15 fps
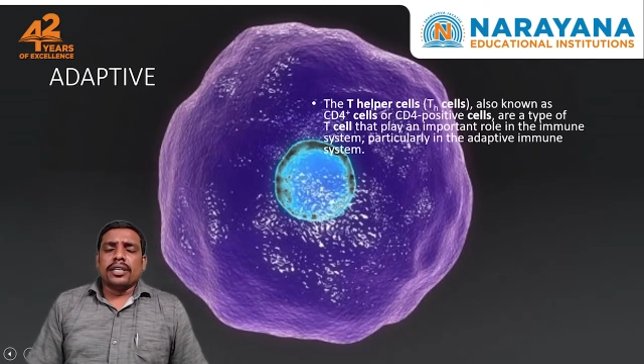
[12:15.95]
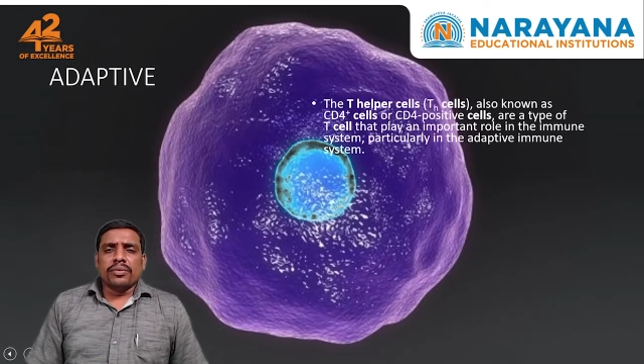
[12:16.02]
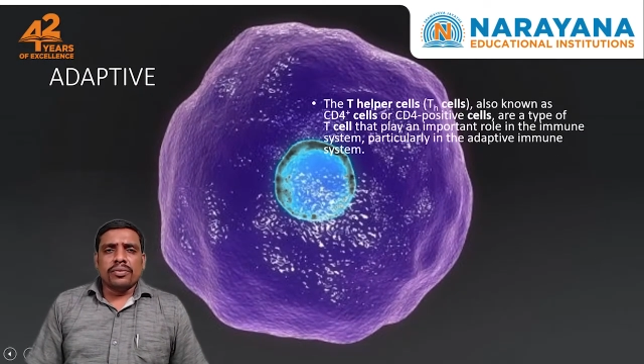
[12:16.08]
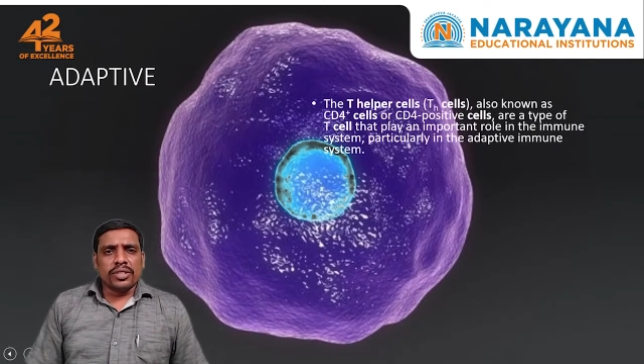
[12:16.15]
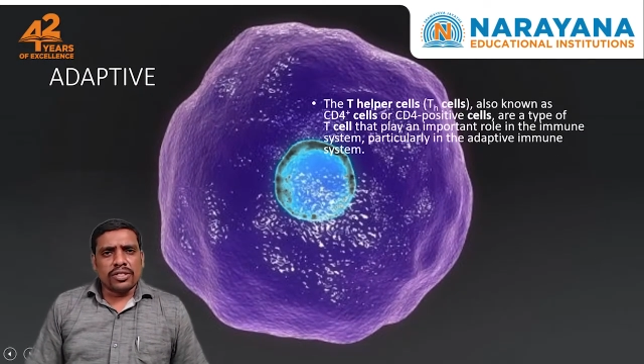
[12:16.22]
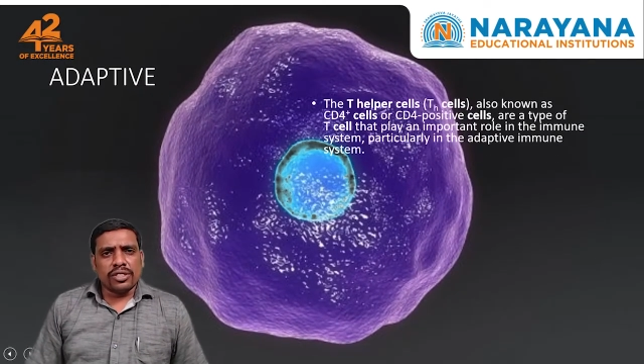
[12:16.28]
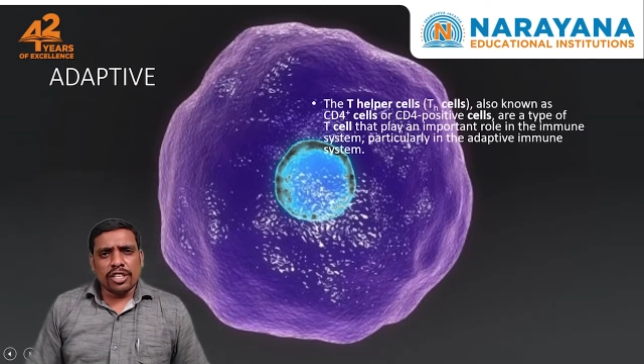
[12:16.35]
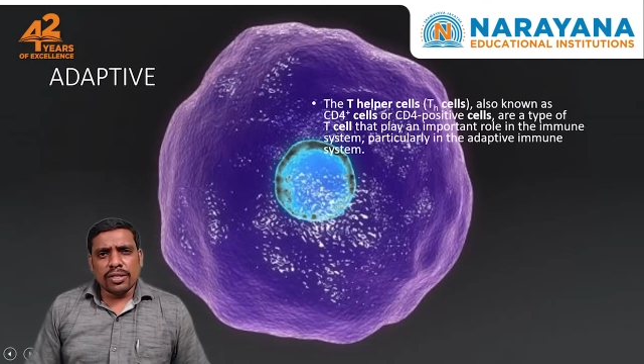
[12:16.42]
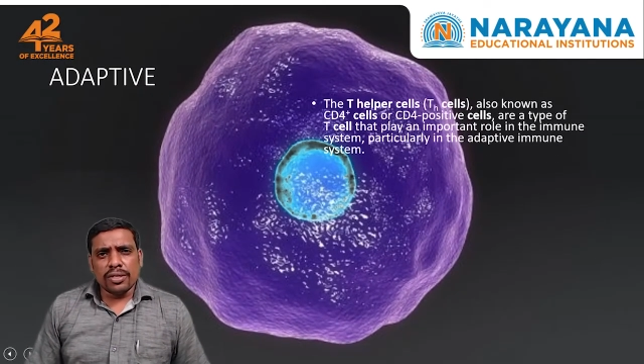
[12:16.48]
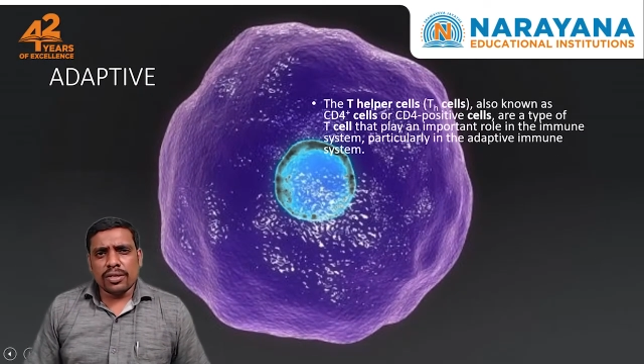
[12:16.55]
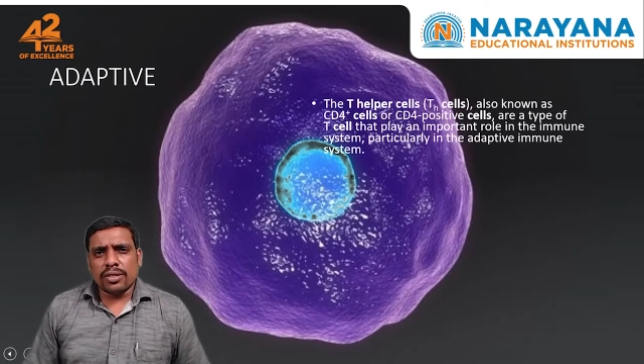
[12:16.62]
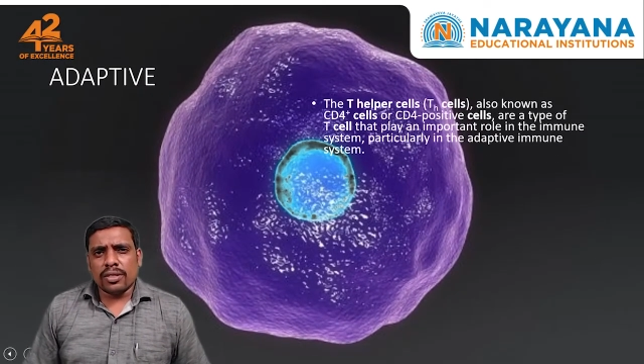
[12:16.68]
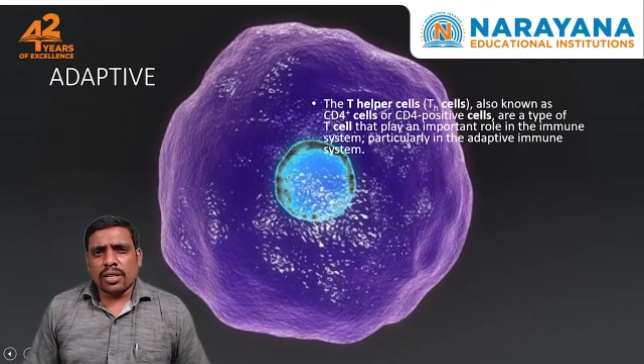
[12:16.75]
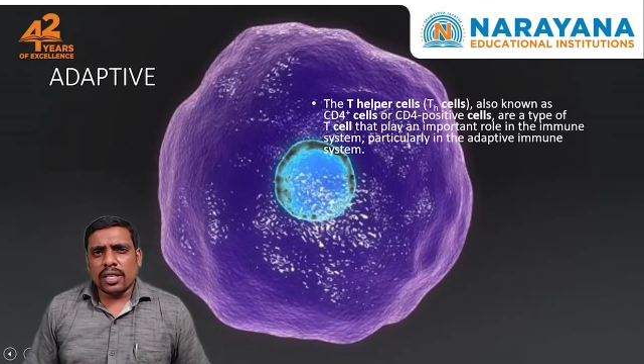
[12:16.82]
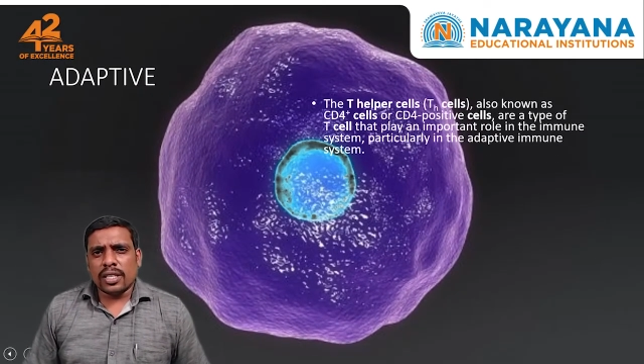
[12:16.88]
which
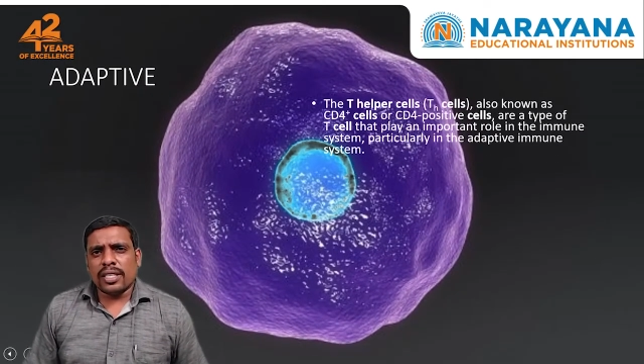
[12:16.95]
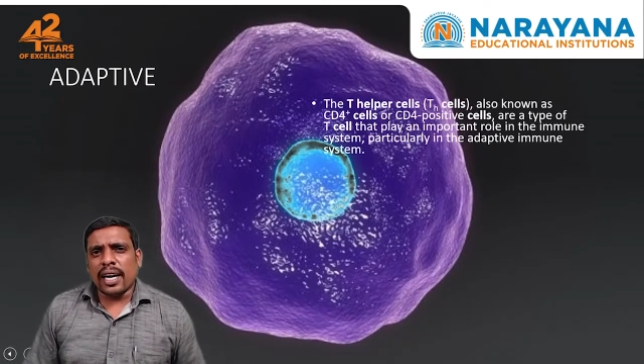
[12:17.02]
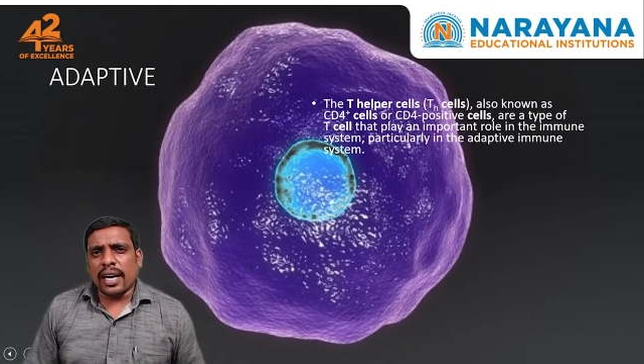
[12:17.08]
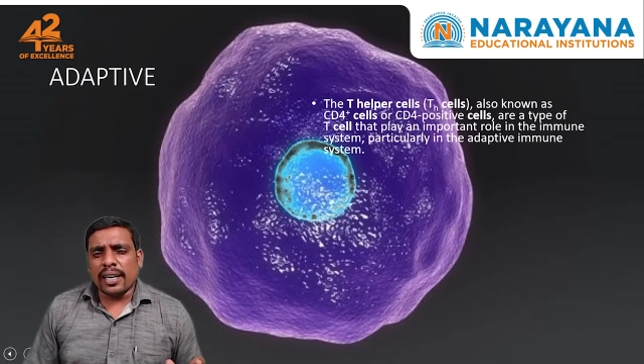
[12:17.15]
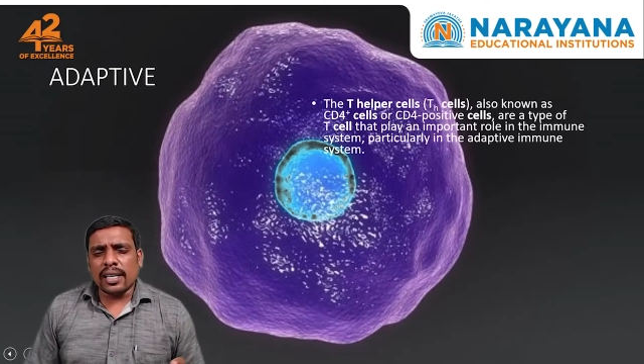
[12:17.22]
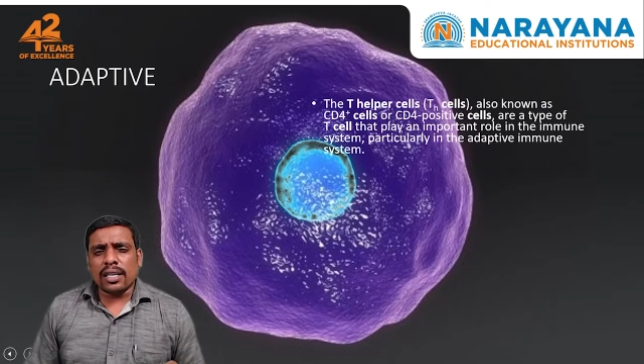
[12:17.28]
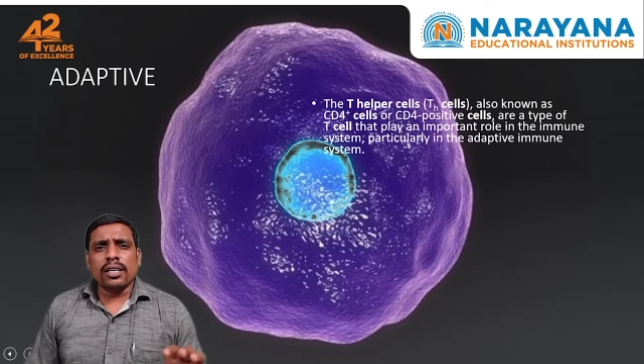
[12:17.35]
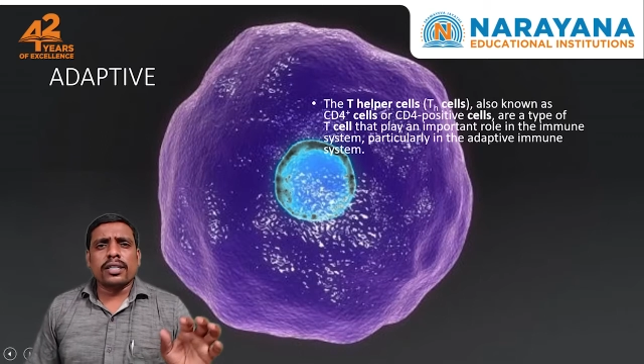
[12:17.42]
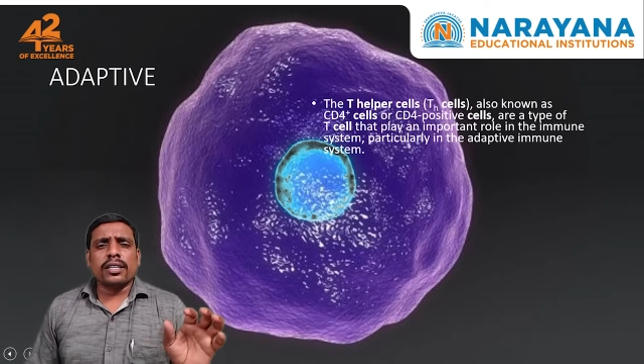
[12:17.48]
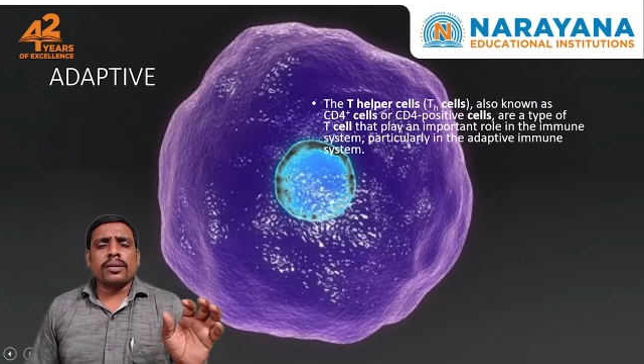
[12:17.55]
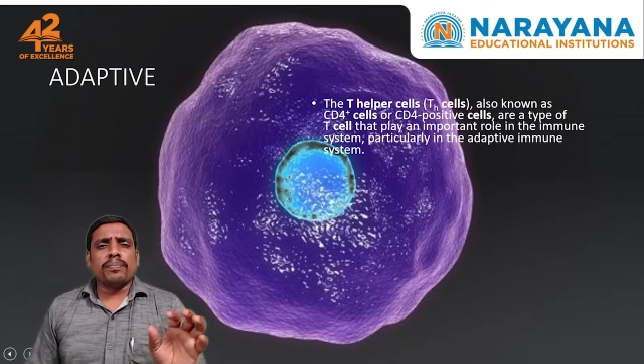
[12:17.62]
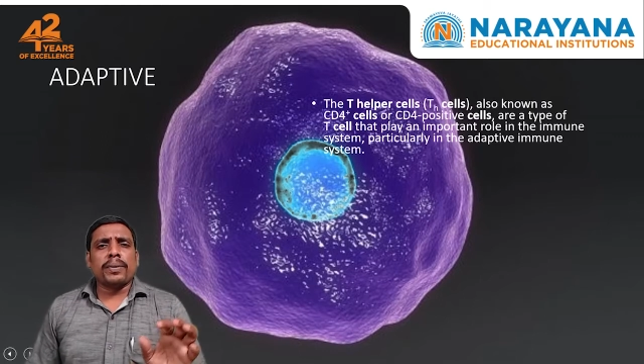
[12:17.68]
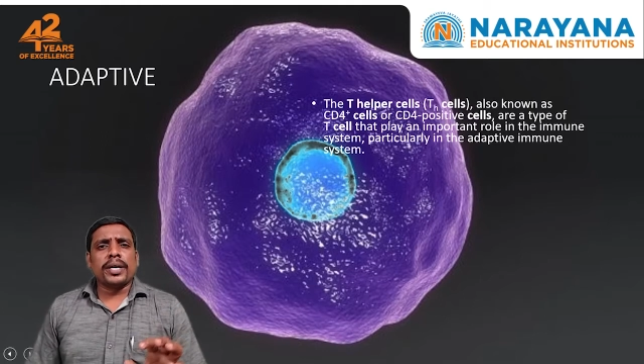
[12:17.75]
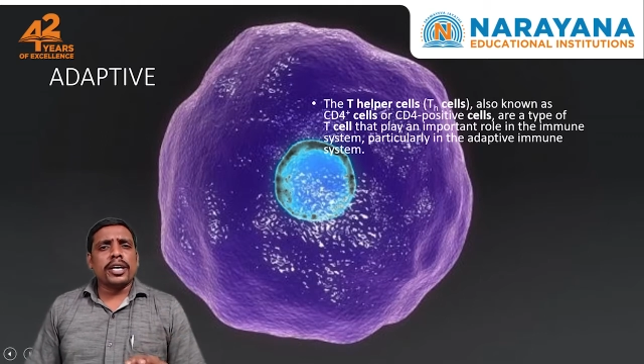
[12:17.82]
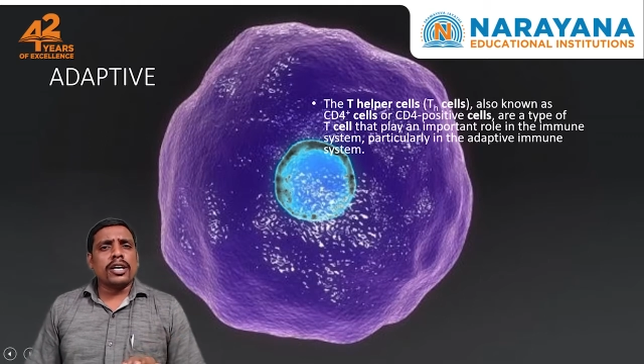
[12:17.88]
is directly
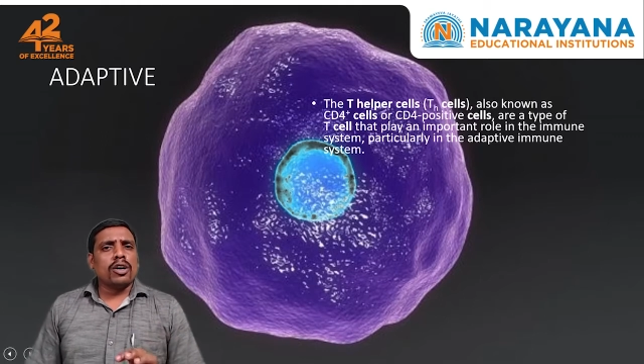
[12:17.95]
depending